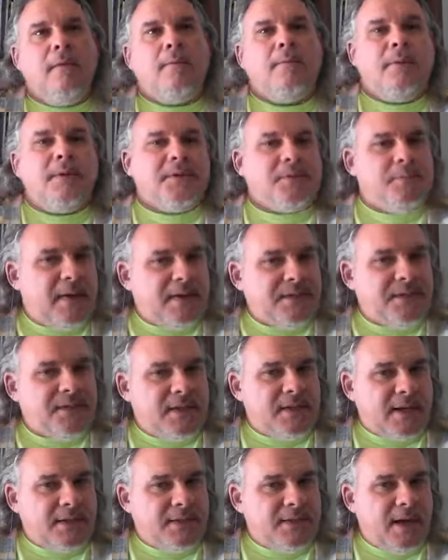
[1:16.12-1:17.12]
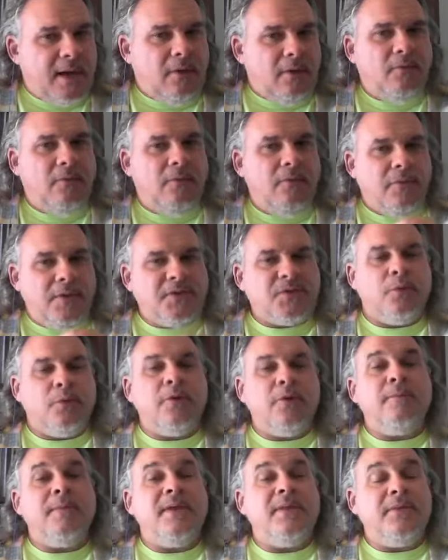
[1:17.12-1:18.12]
But as best as I can tell, this would
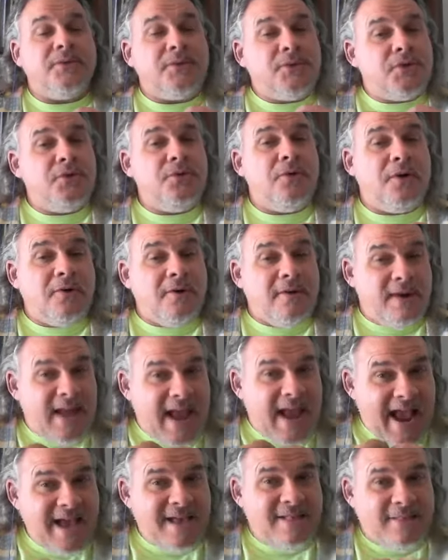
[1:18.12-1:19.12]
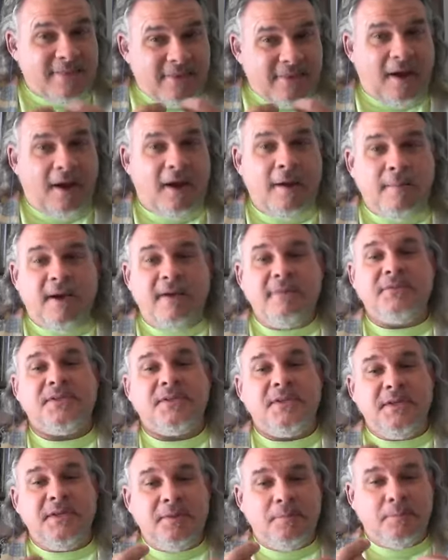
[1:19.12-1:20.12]
have been the 208th time I've
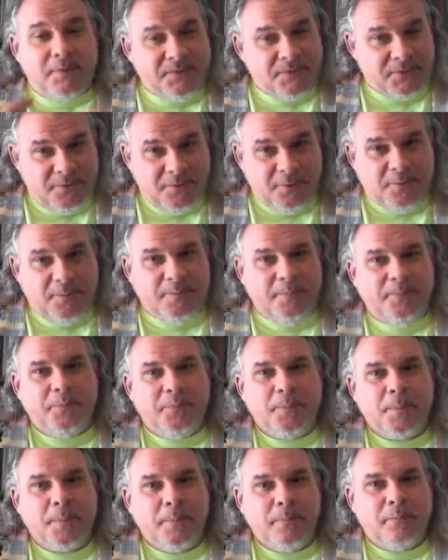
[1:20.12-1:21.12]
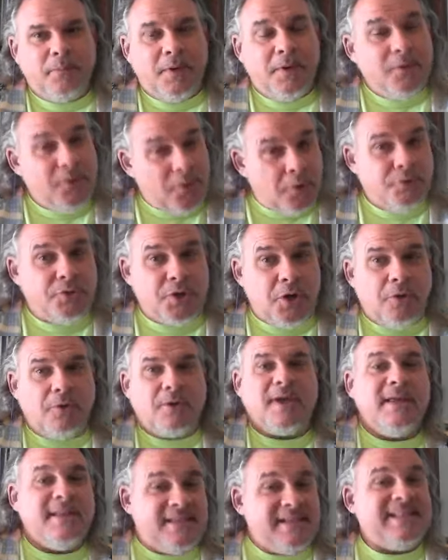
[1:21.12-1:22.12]
seen Platoon. No joke.
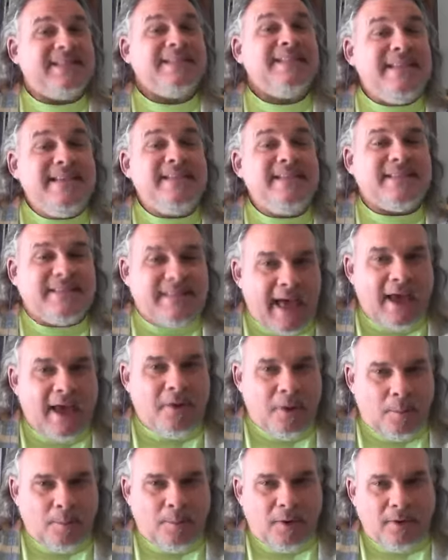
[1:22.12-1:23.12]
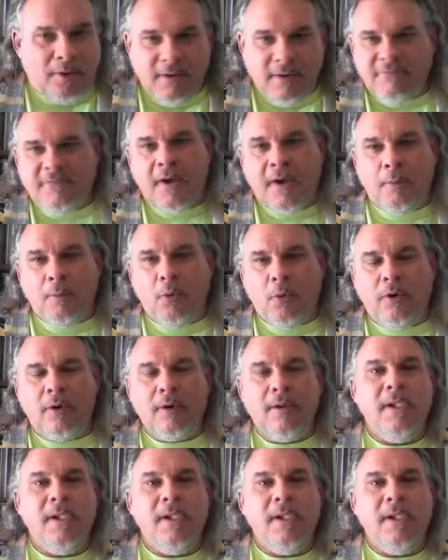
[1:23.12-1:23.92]
It's at least that number, if not more.